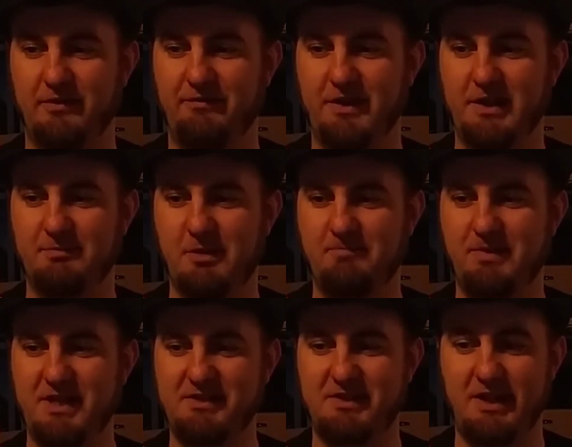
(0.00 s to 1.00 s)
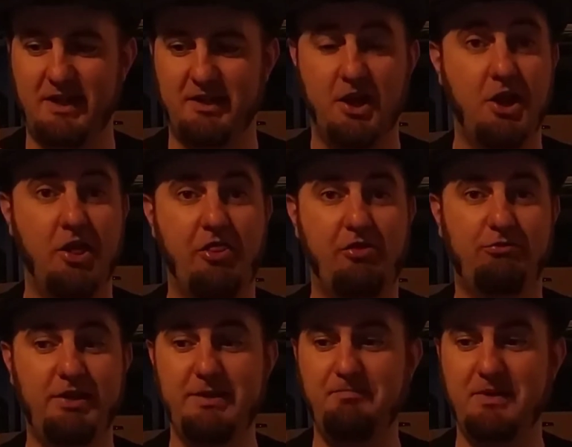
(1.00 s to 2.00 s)
Feed him a biscuit.
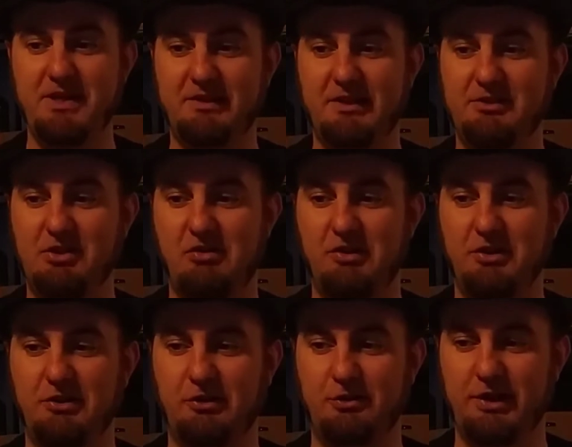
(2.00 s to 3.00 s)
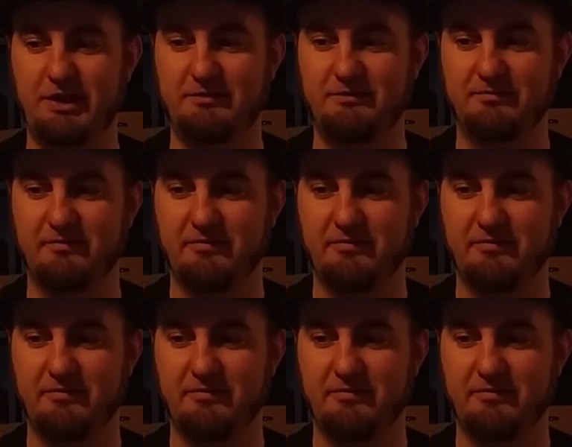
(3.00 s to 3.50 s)
3 biscuits are included.